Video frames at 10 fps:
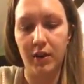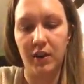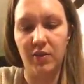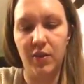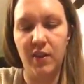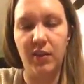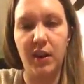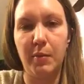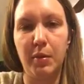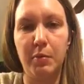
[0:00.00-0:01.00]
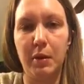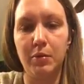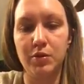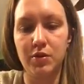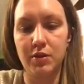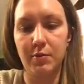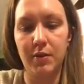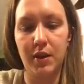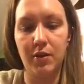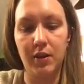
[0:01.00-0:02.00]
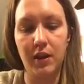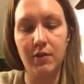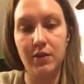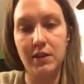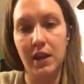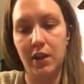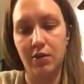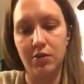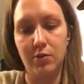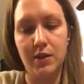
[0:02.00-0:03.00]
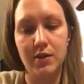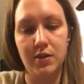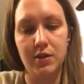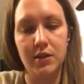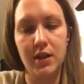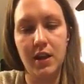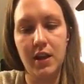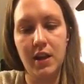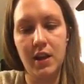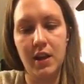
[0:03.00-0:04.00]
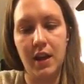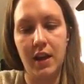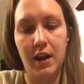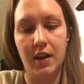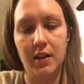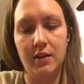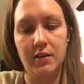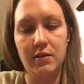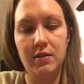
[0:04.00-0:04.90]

Like if you have a couple bubbles or something, you can even take your tweezers and